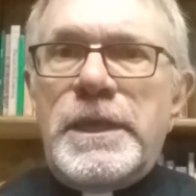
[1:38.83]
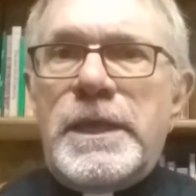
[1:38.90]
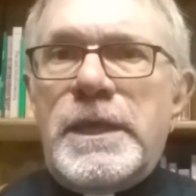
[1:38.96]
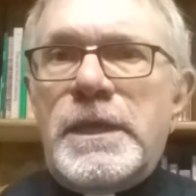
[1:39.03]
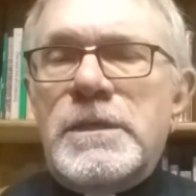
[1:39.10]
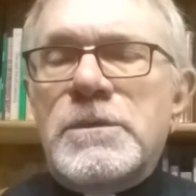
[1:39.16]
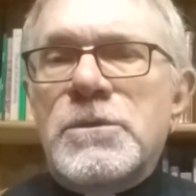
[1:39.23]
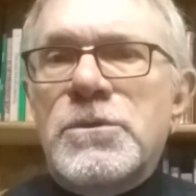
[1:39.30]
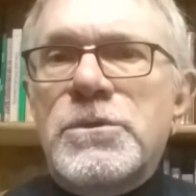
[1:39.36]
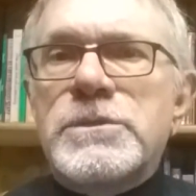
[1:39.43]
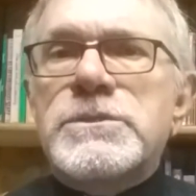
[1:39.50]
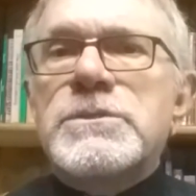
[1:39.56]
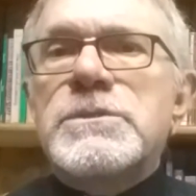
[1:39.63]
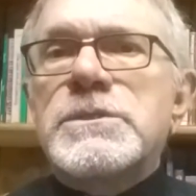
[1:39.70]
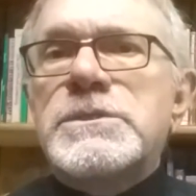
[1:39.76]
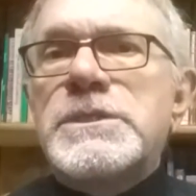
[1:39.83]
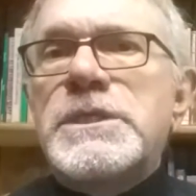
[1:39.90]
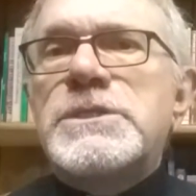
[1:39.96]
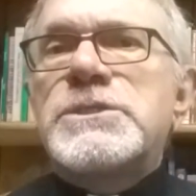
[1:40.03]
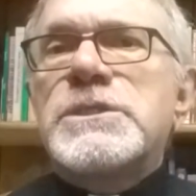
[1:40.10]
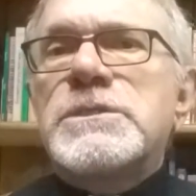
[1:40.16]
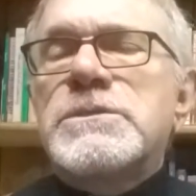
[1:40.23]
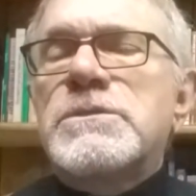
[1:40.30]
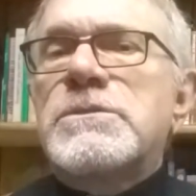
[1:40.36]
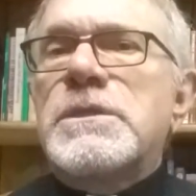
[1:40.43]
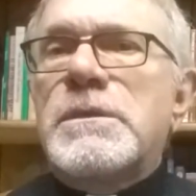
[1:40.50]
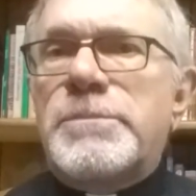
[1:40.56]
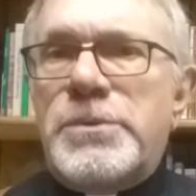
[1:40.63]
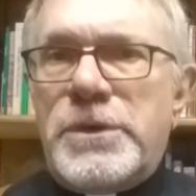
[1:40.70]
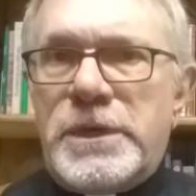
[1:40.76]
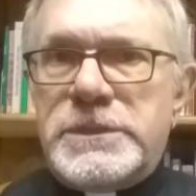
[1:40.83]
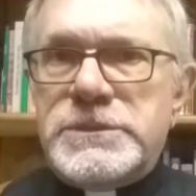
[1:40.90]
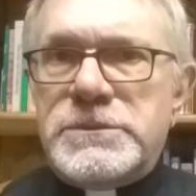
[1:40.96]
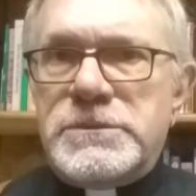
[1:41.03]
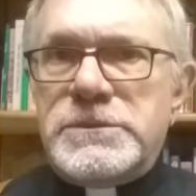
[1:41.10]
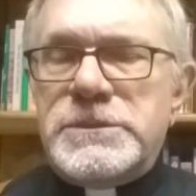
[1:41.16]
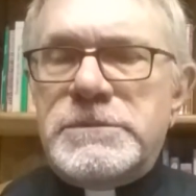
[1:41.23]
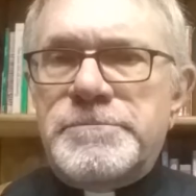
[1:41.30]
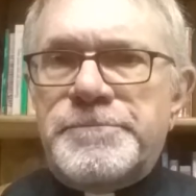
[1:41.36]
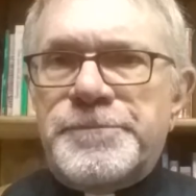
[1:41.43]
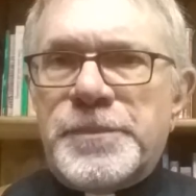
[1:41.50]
and look to the teachings of the apostles.